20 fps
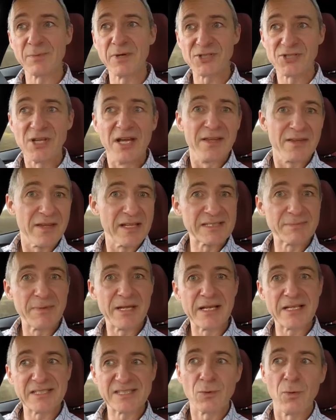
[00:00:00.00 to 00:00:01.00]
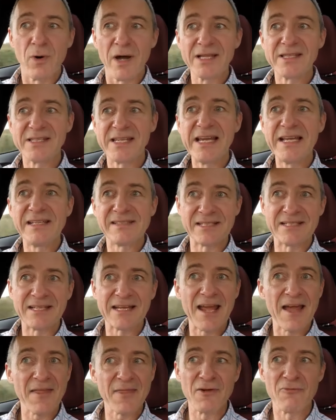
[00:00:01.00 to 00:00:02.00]
which does mean it's quite easy
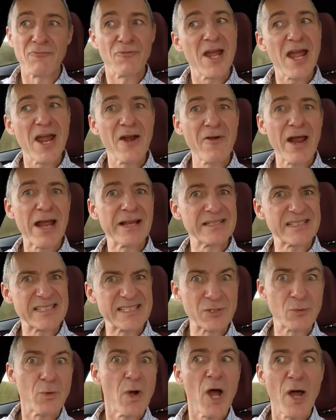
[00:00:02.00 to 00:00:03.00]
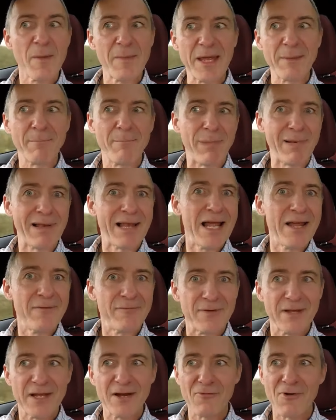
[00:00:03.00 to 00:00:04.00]
to get the rear end squirming
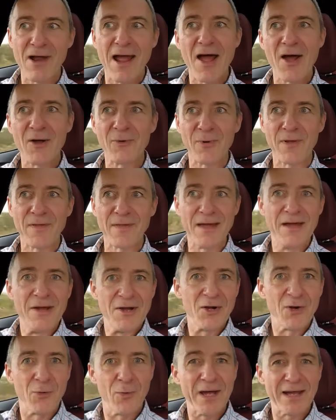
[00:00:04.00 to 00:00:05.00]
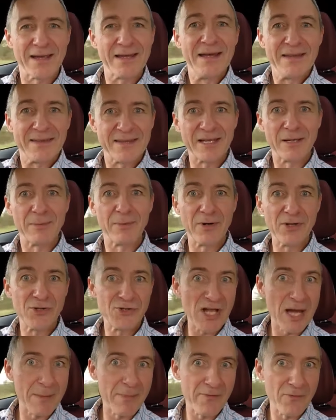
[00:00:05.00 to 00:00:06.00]
playfully around with a quick, deliberate
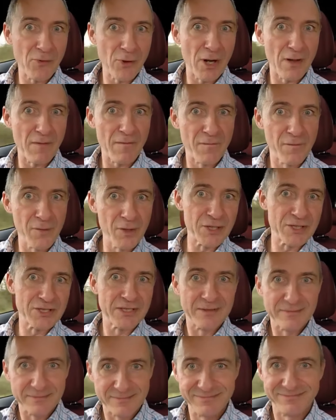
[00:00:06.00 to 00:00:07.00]
jab of your right foot.